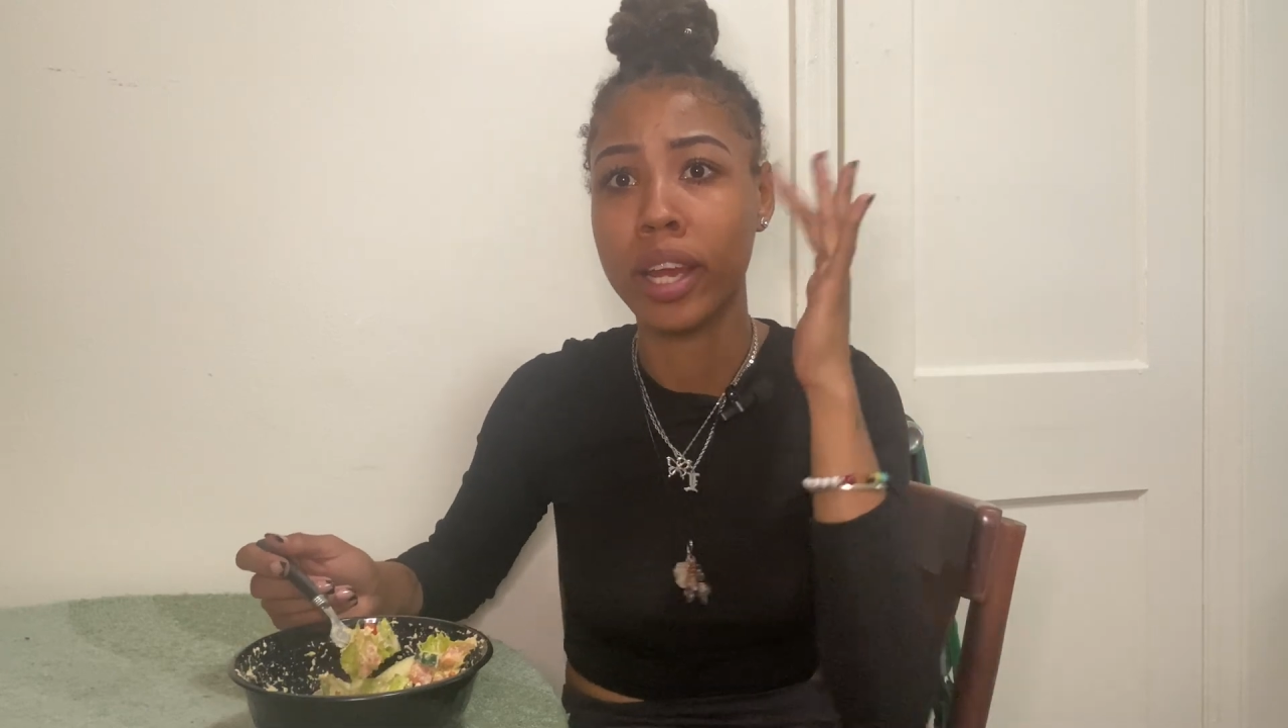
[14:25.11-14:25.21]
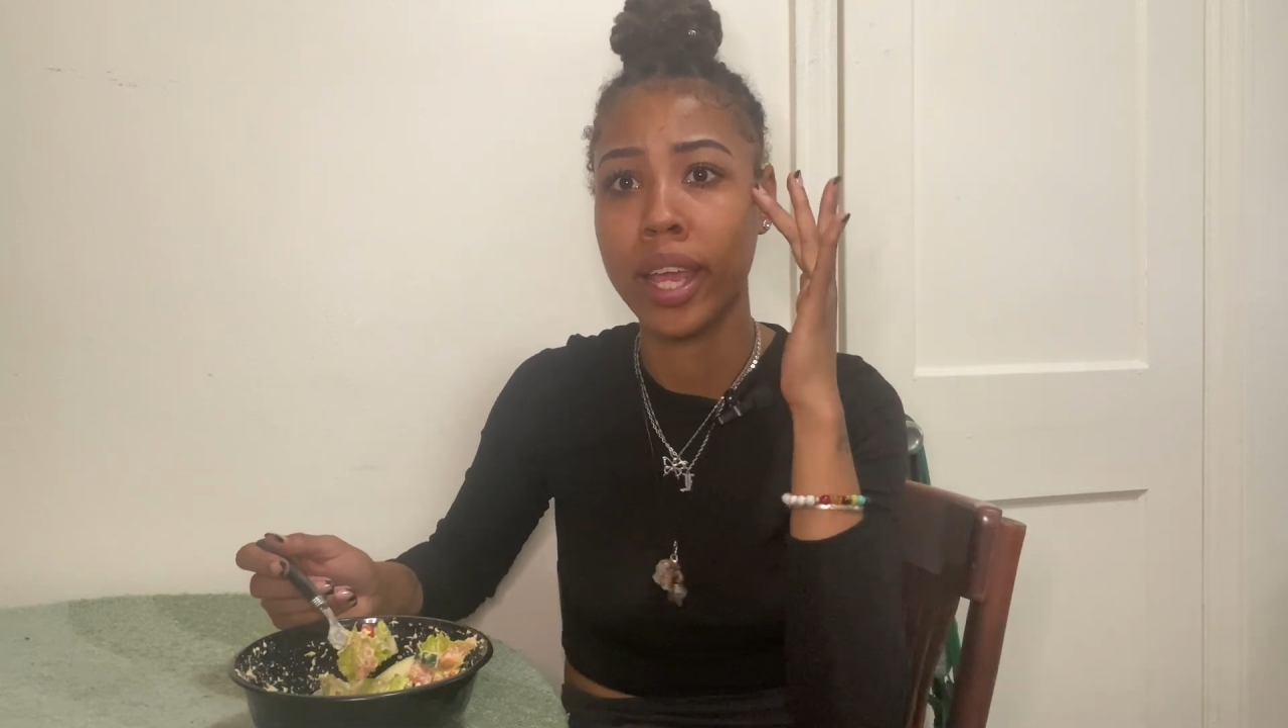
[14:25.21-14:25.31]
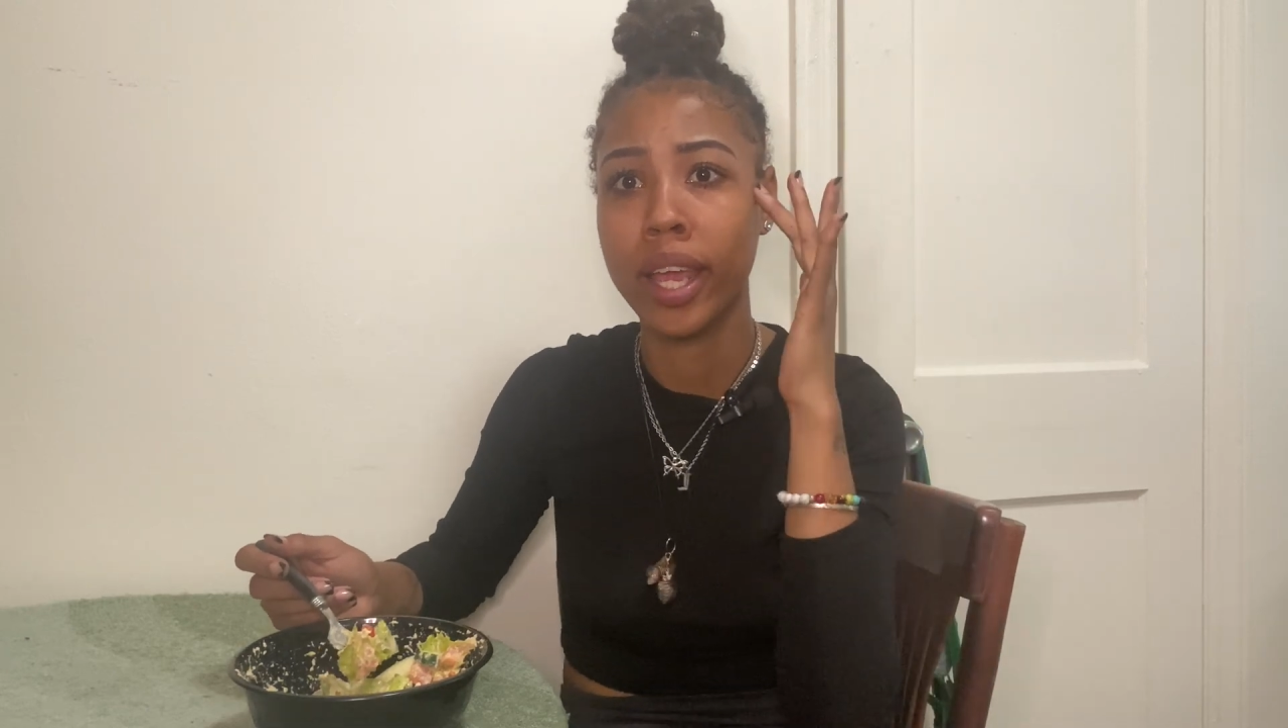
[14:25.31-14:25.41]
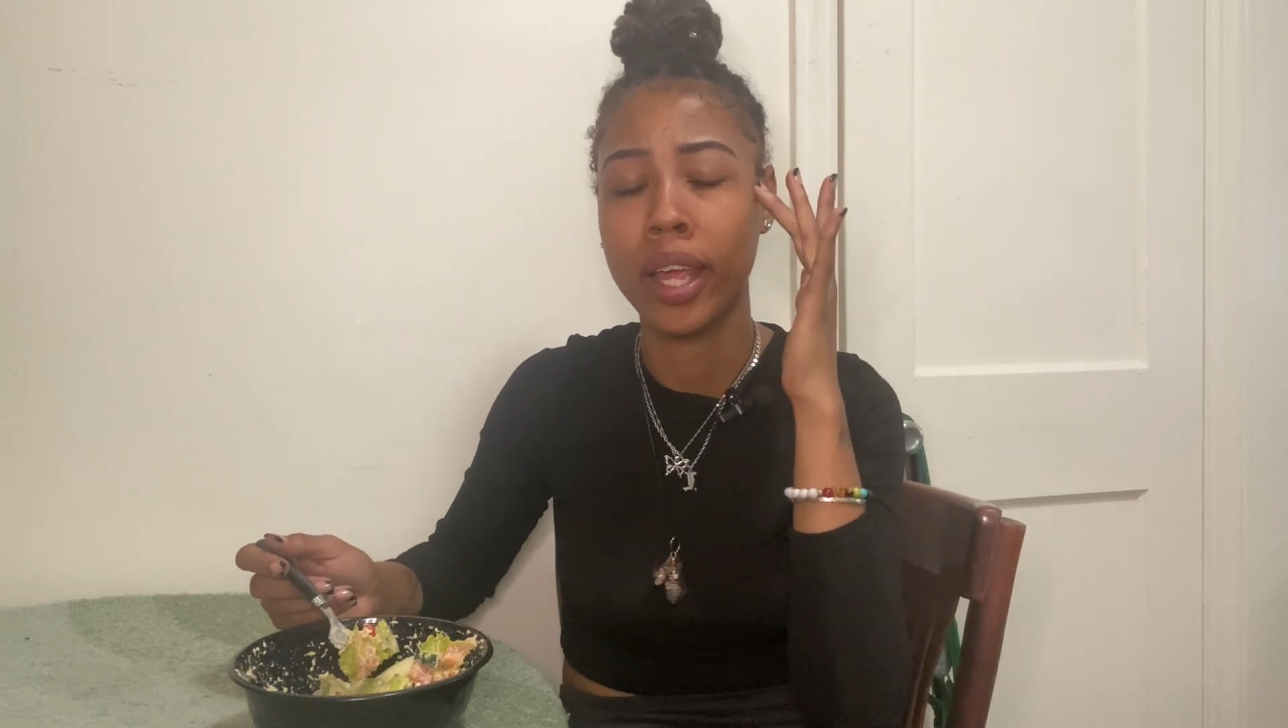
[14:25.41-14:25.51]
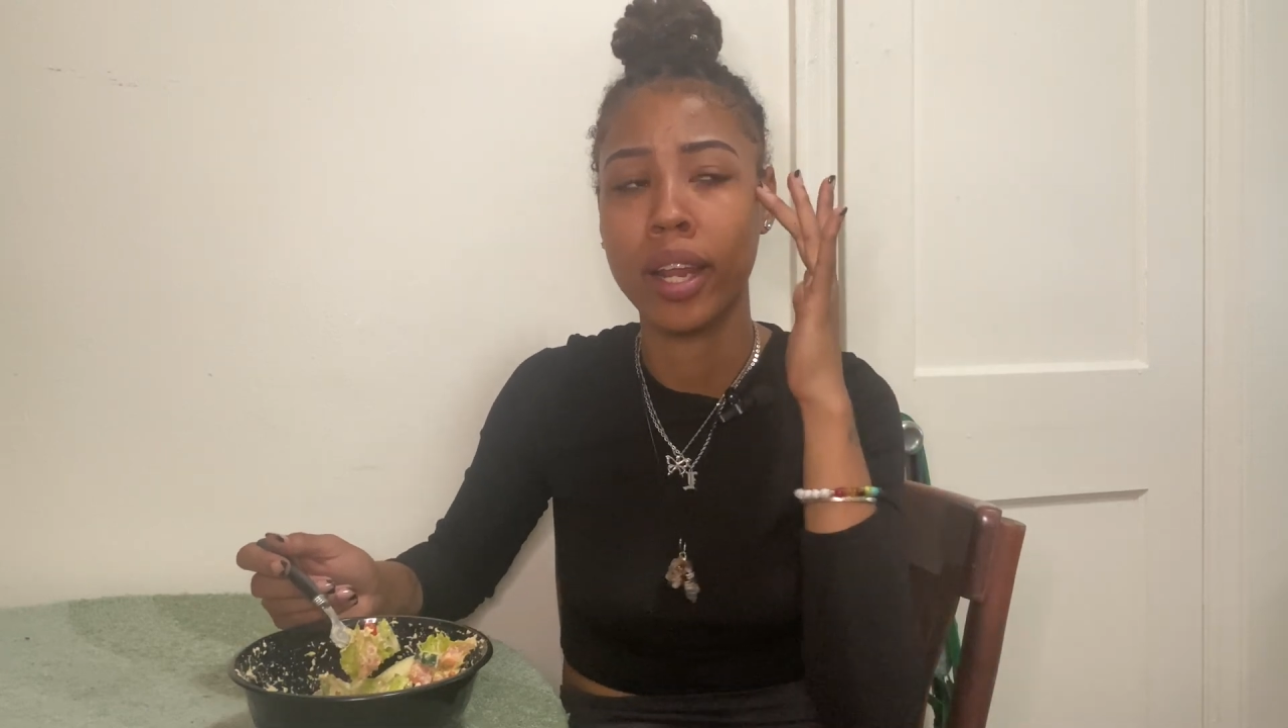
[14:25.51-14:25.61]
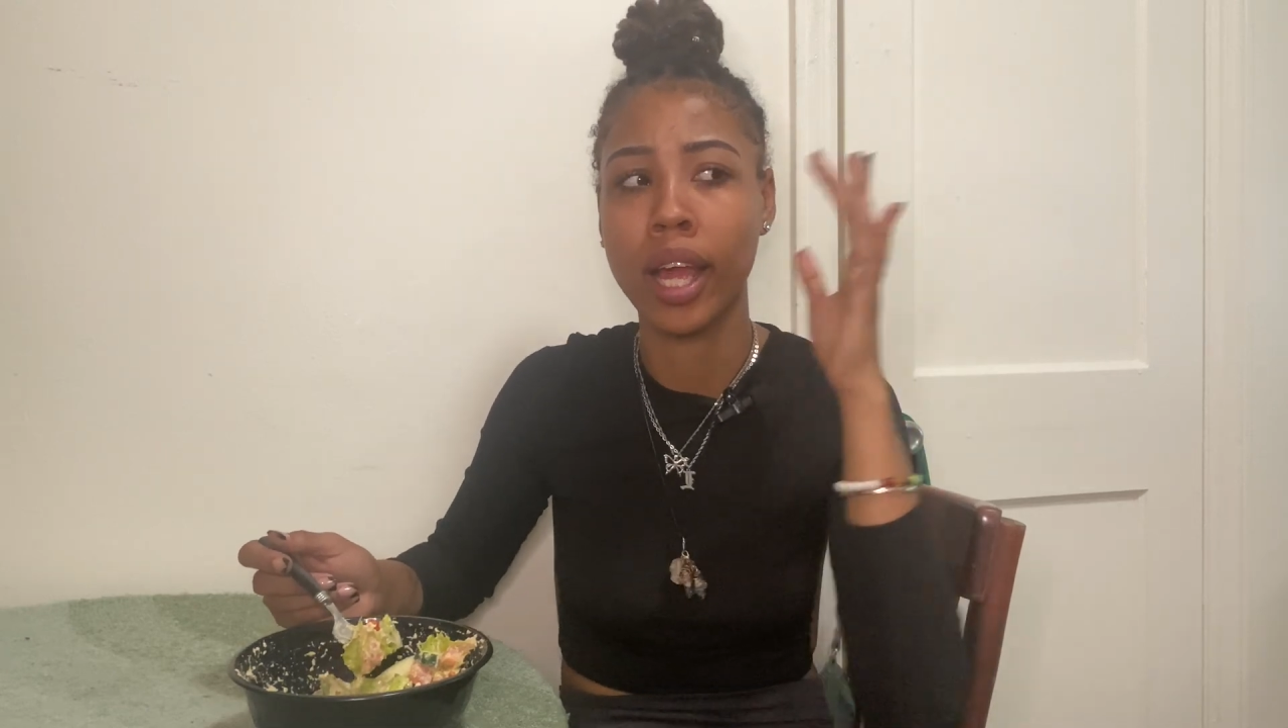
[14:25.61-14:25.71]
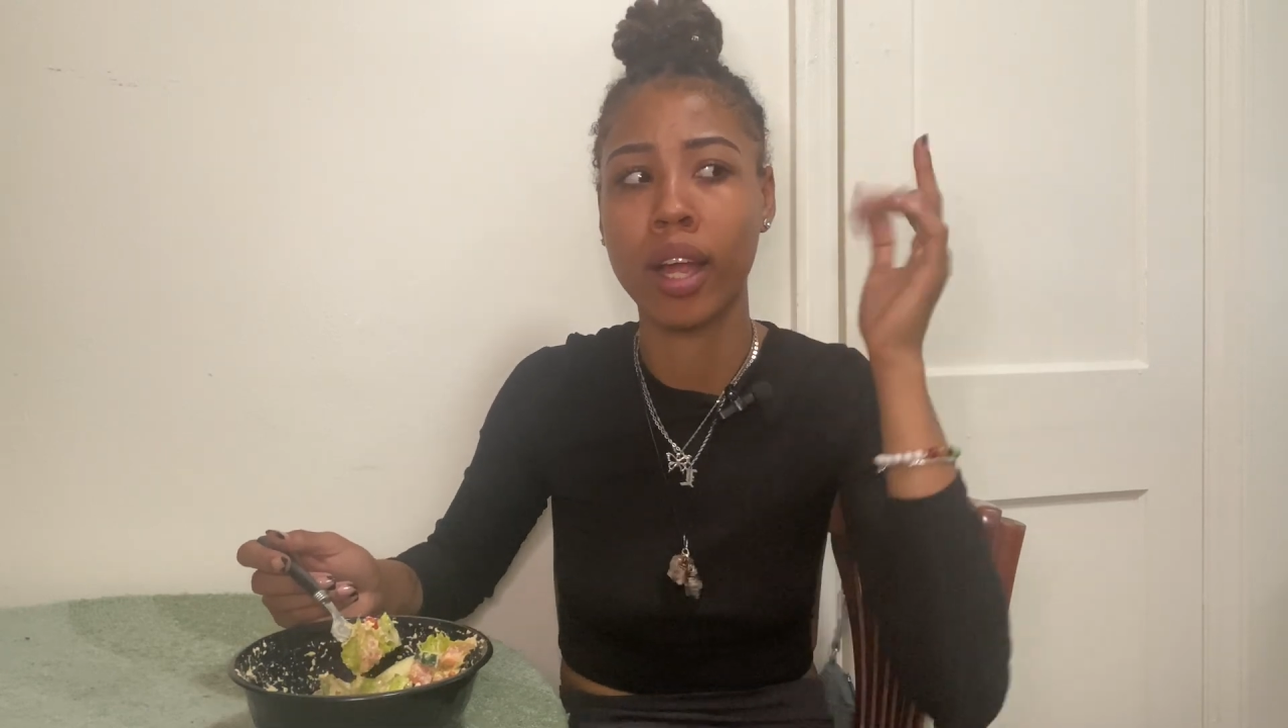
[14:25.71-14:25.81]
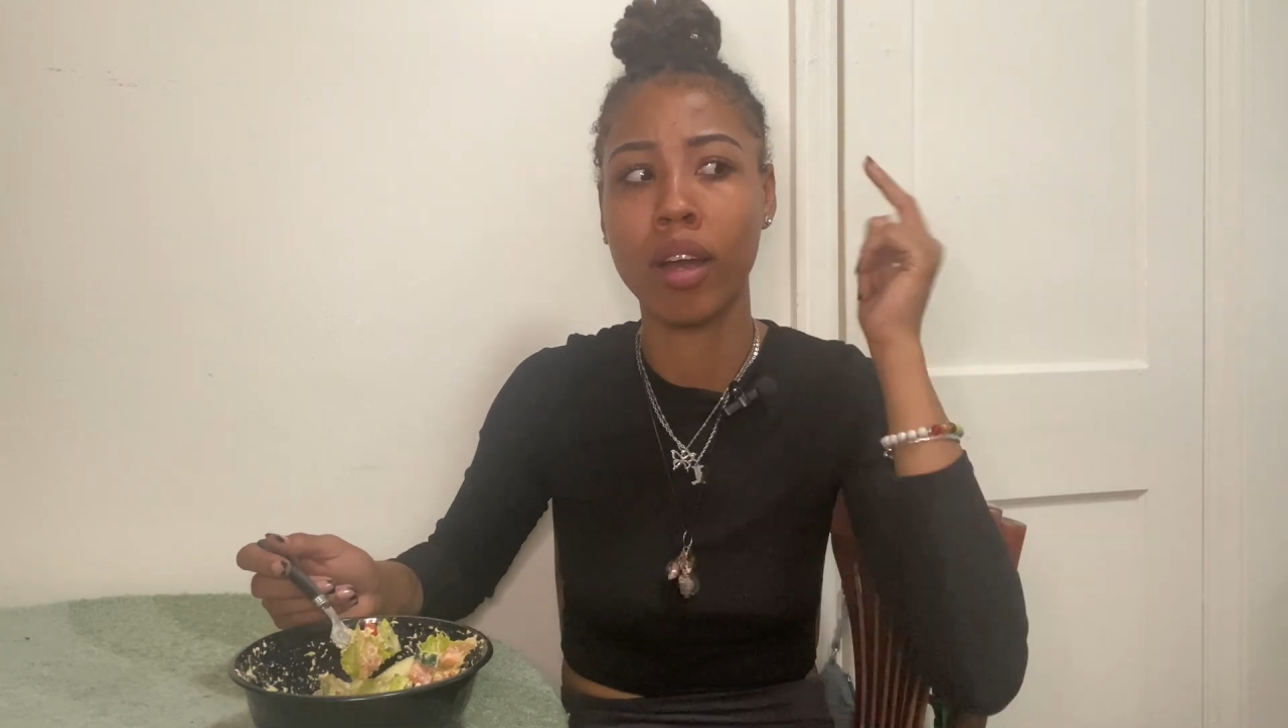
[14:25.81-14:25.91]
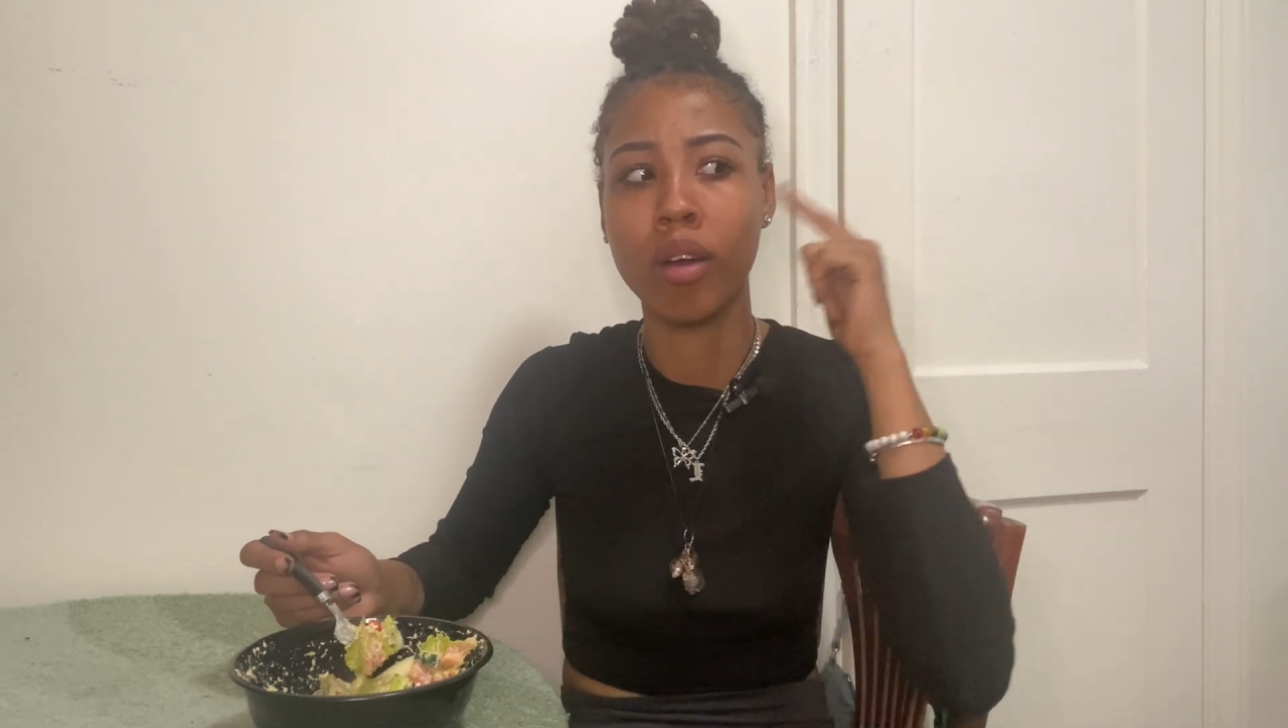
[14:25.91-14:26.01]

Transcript: head like,